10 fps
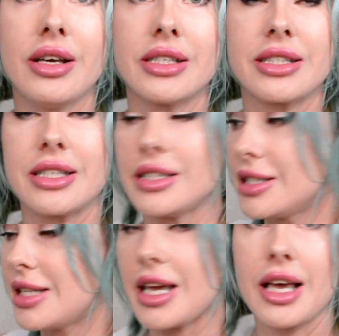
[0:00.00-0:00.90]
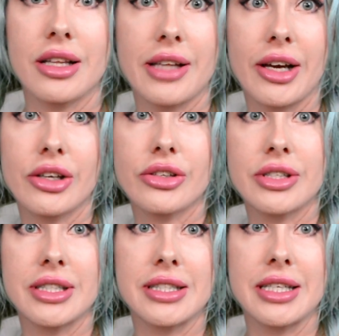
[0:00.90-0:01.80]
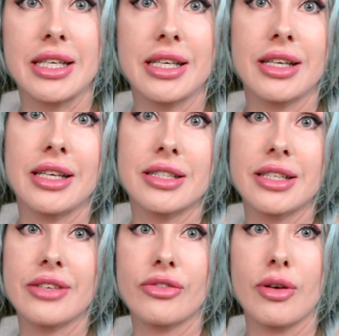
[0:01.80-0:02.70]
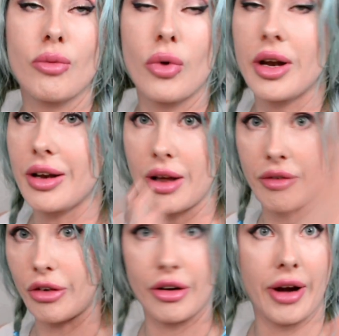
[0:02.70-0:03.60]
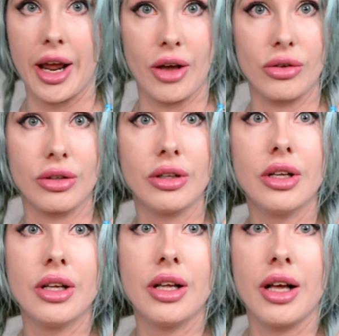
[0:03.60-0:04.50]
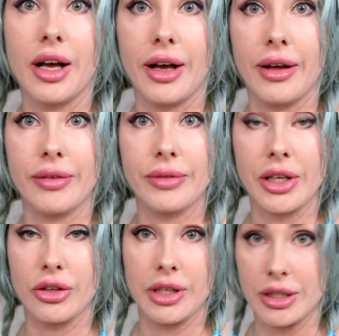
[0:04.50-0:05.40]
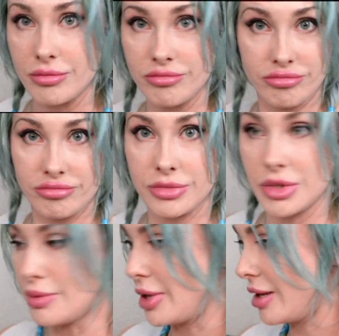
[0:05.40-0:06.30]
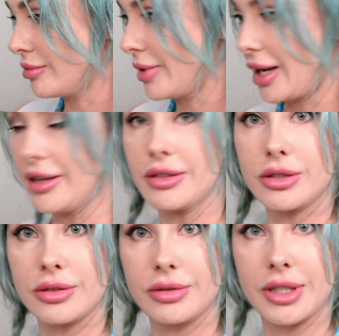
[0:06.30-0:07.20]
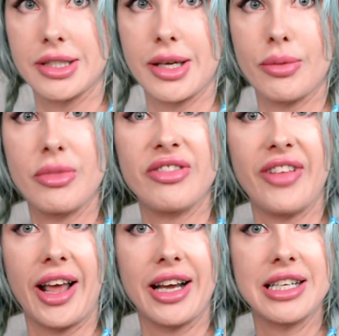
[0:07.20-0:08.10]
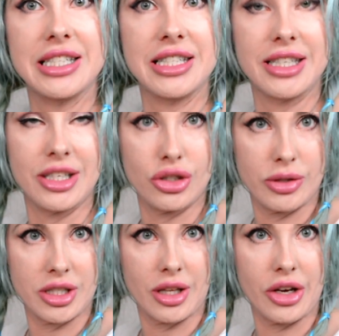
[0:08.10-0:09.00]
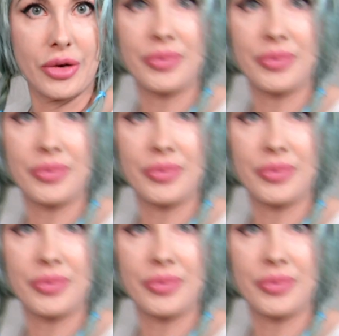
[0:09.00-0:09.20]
since they allow you to see easily from whatever angle that you need to be at, because they reflect into each other.